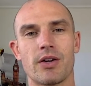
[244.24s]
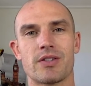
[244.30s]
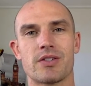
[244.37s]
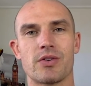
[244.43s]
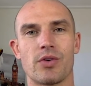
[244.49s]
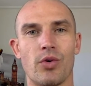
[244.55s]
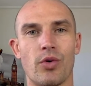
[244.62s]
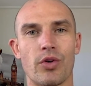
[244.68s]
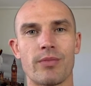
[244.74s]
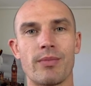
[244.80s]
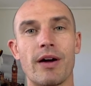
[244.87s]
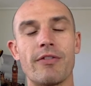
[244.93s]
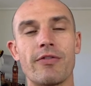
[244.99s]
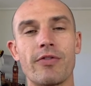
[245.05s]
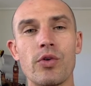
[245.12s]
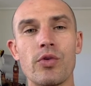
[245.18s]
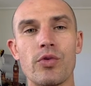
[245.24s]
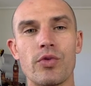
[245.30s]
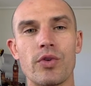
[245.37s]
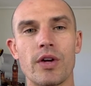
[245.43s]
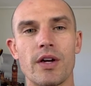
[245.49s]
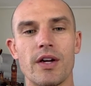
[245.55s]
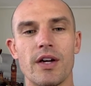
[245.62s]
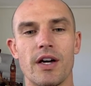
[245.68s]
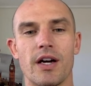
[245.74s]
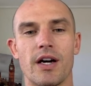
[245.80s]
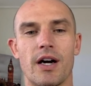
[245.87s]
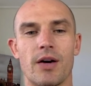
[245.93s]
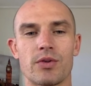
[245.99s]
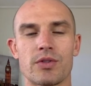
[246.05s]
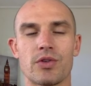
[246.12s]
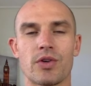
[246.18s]
order my food,
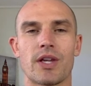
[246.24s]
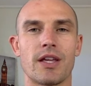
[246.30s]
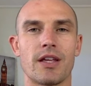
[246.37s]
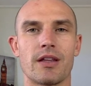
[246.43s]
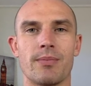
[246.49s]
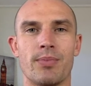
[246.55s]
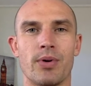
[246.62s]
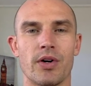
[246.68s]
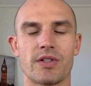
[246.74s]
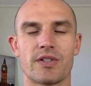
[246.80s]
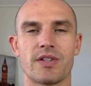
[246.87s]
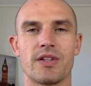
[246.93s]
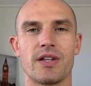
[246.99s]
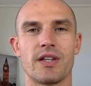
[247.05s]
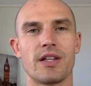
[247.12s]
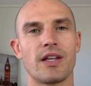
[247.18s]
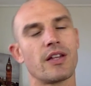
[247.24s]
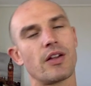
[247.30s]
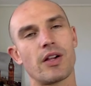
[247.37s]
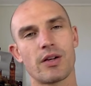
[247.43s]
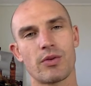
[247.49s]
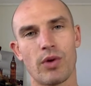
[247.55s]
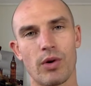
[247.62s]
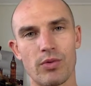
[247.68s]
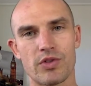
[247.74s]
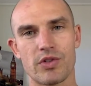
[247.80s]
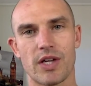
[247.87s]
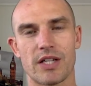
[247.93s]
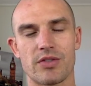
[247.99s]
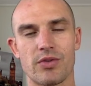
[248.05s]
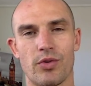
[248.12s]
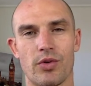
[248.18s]
I was looking at the person and I'm like, what would you
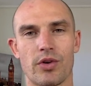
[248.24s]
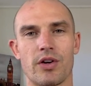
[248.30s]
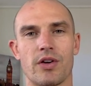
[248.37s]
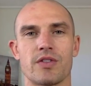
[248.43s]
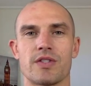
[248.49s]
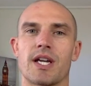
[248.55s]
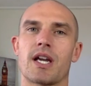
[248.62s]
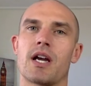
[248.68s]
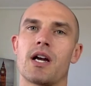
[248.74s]
like to order? I was like,